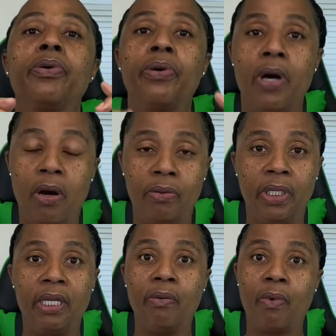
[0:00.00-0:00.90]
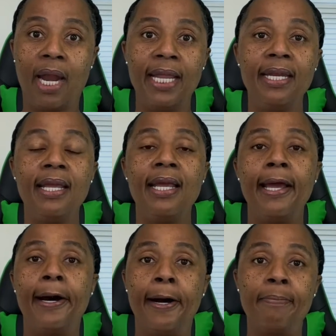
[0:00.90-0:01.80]
only, right?
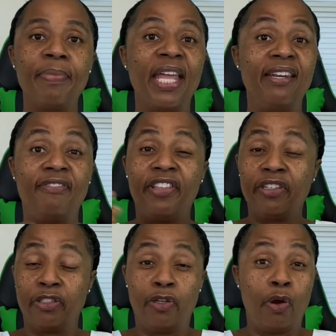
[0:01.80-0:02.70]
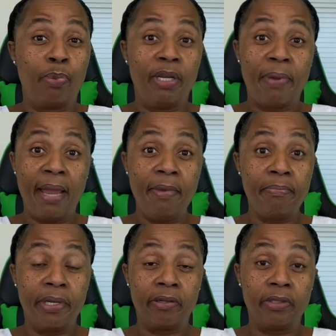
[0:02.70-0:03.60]
And if there's no prepayment
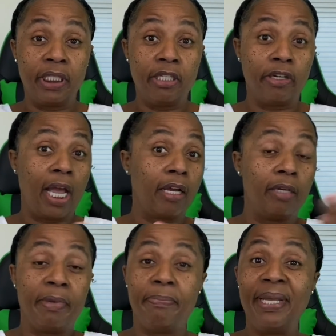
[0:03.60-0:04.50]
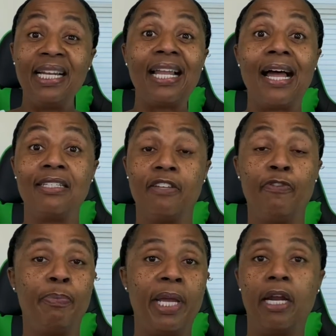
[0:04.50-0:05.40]
penalty, you're not going to be penalized if you
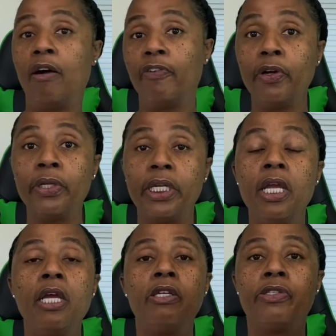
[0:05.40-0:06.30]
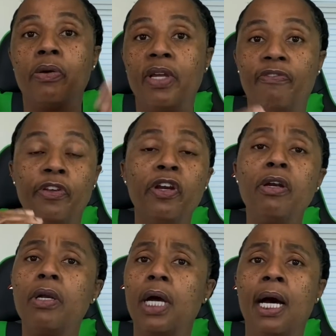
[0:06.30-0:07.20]
pay it off early. So if you're
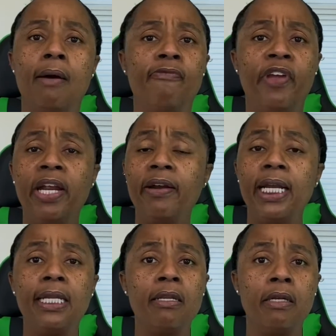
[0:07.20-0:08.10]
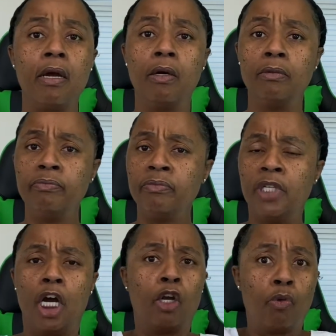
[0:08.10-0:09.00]
very,
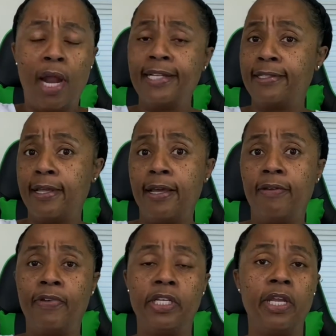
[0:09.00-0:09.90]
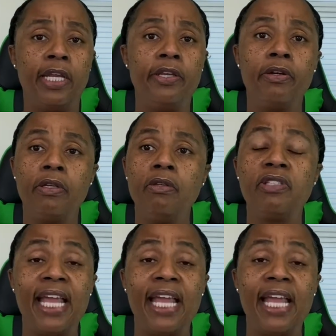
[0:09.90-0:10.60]
aggressive and you stay